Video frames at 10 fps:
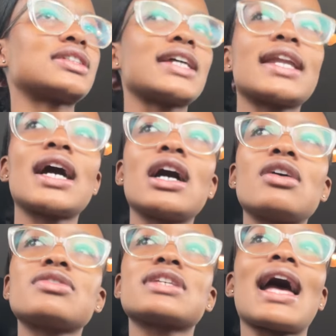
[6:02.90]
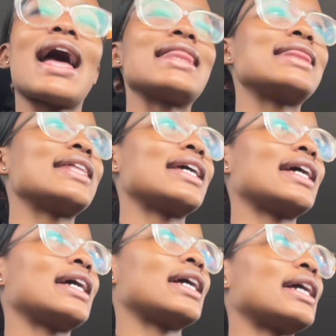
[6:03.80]
get out. And
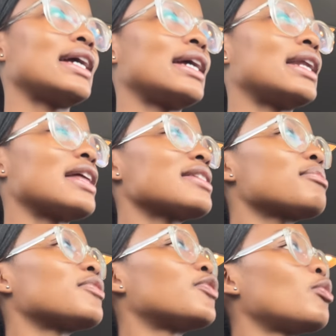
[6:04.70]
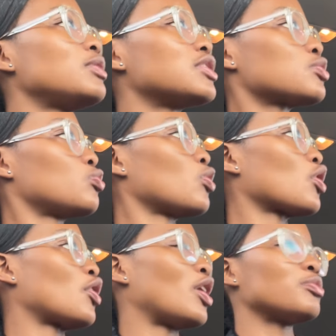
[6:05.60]
then, I think before we just walk
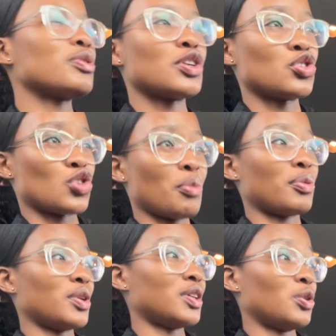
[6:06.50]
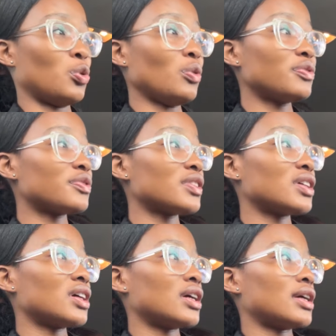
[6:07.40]
around, we're going to drop her off.
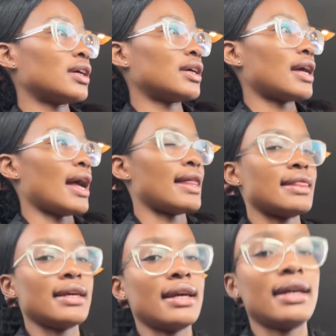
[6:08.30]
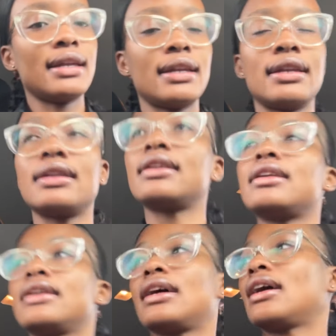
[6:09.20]
And
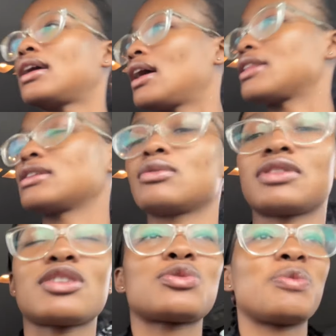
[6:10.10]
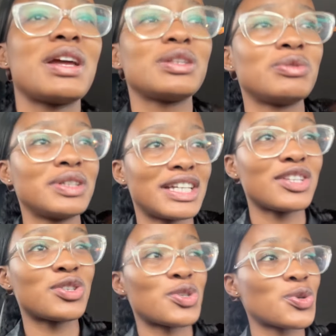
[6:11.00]
then, yeah, I think that's when we'll
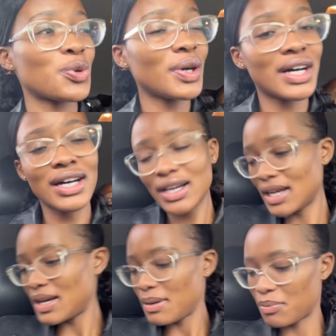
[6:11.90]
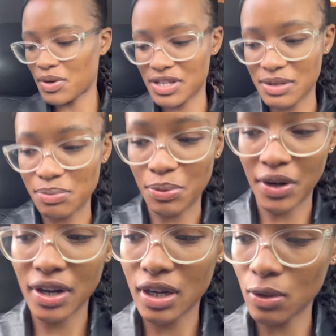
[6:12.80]
get to tour prison
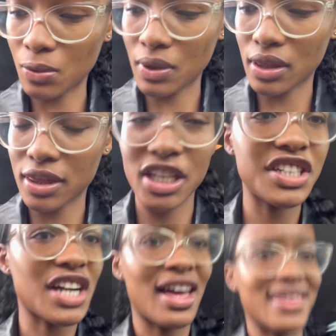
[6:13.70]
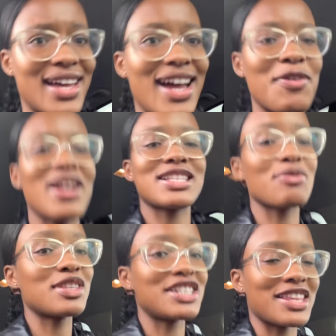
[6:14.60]
break with each other. And when I say
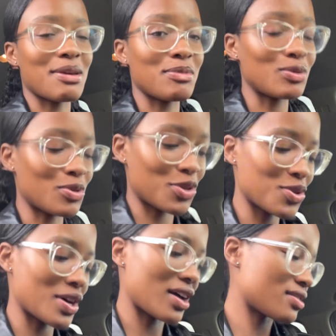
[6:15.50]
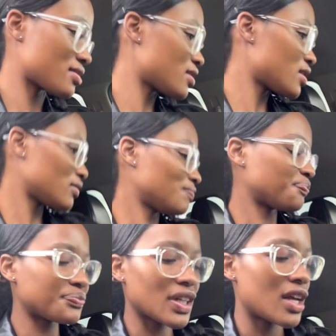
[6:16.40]
with each other, I mean with you guys.
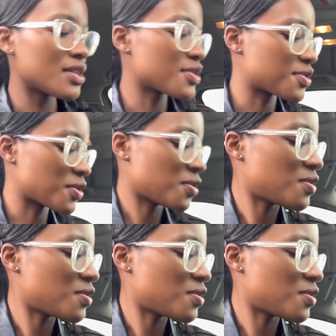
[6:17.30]
So,